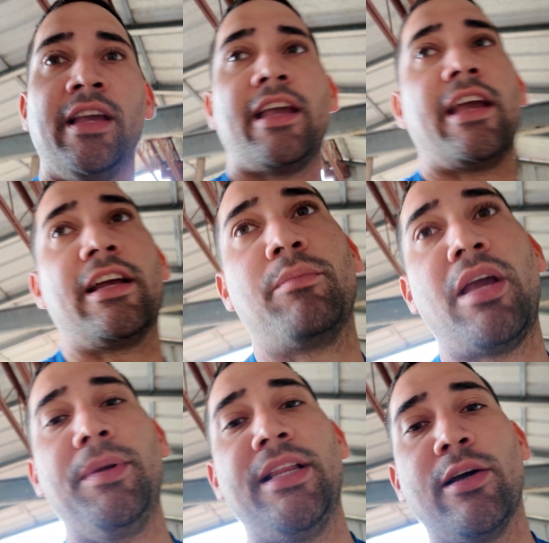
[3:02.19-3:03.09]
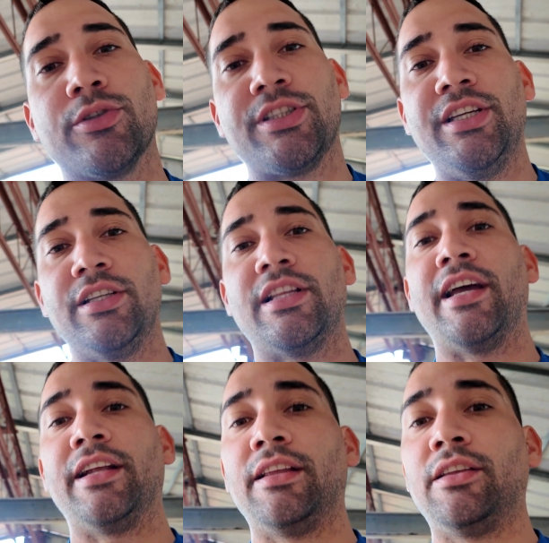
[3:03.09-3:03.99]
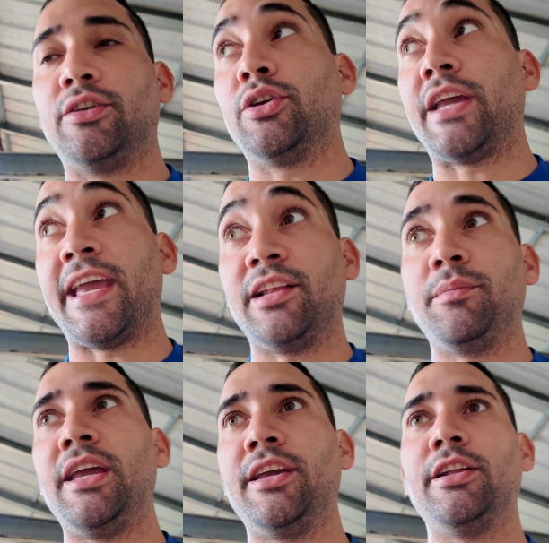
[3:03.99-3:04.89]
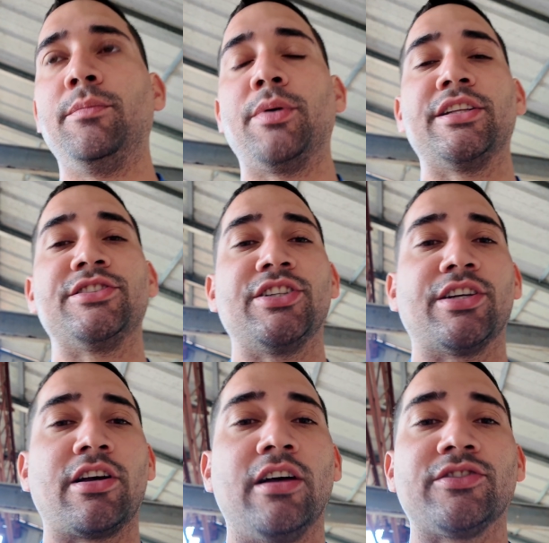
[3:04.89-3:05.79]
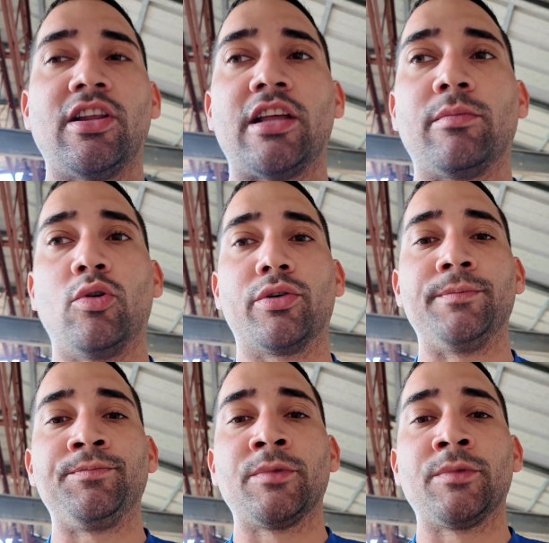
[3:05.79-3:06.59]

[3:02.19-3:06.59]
and maybe they'll think that you can make it, but it's going to cost a lot more.